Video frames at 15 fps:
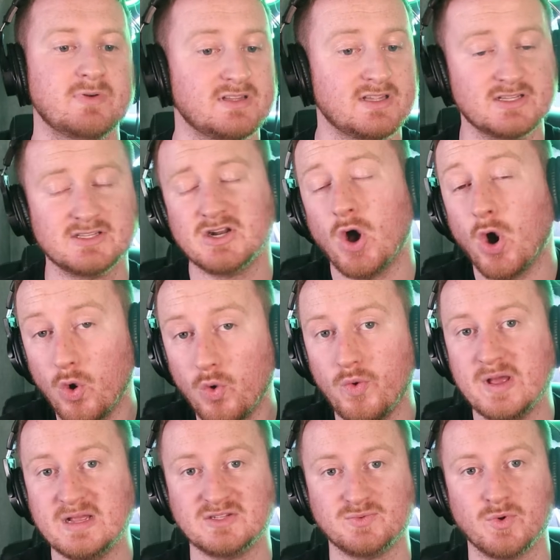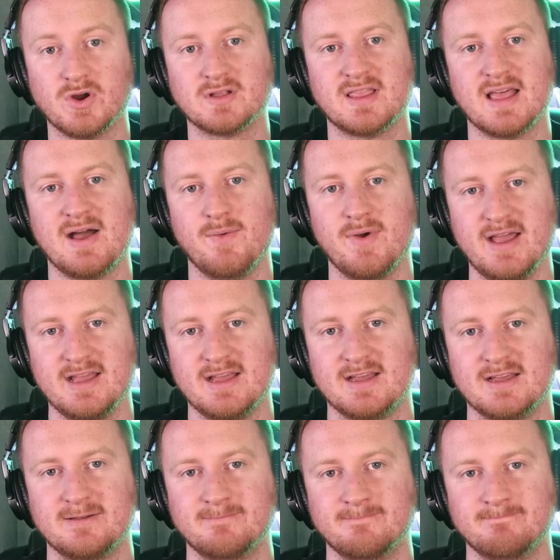But it doesn't always work that way.
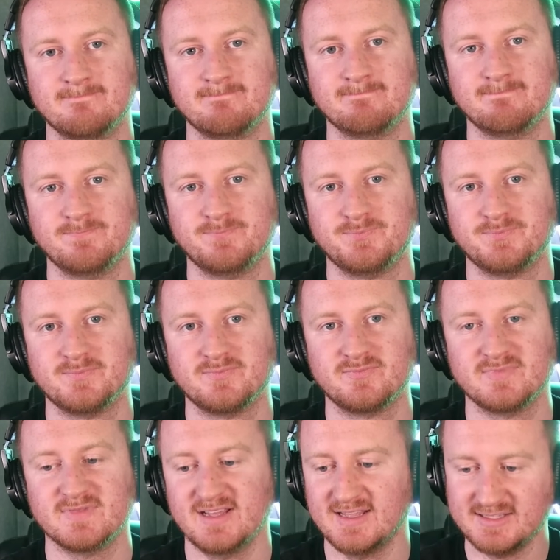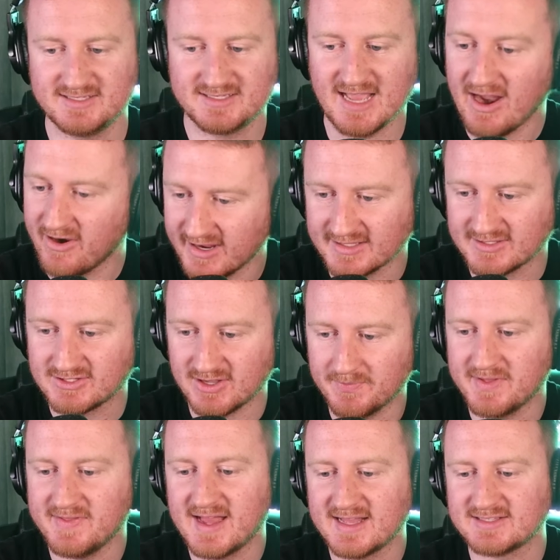It's scary. It's
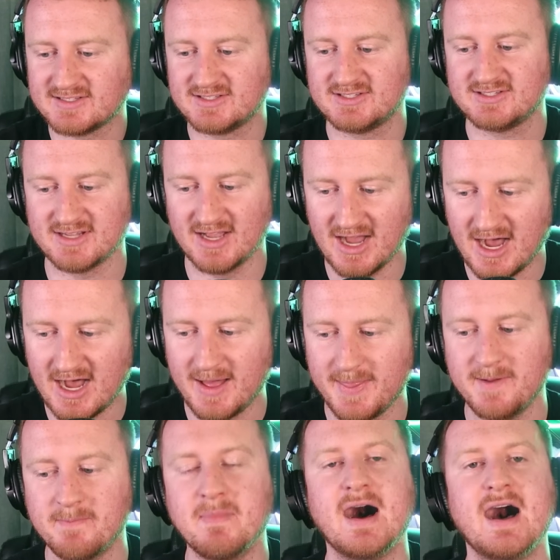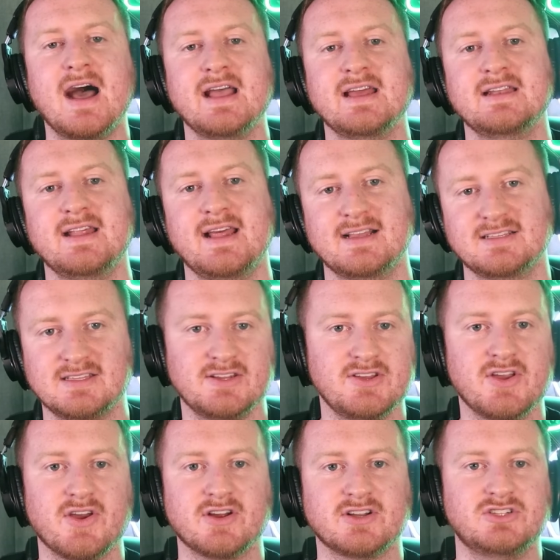something that's on the mind as the
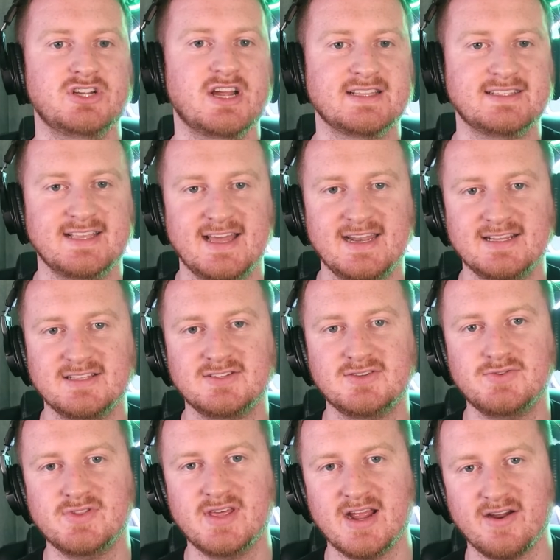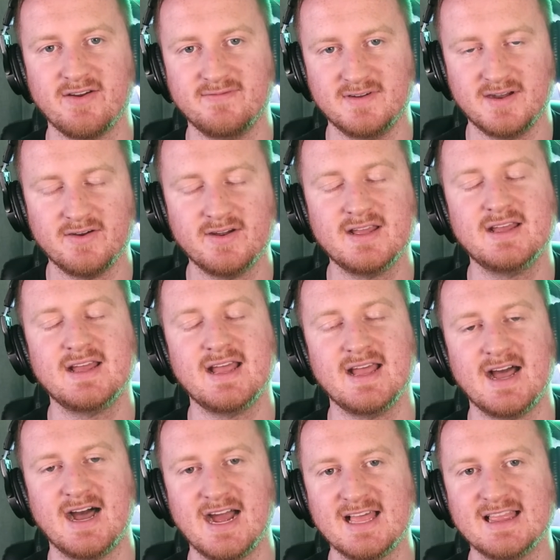New York Jets head into their very
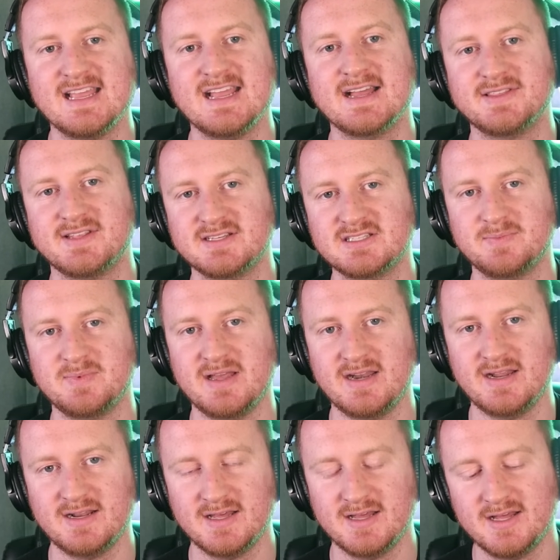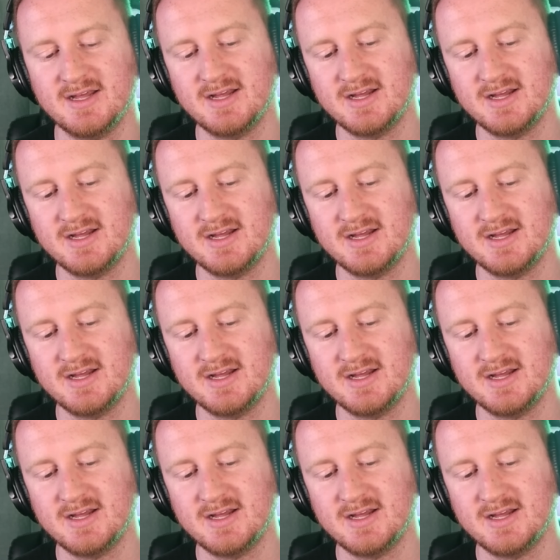highly anticipated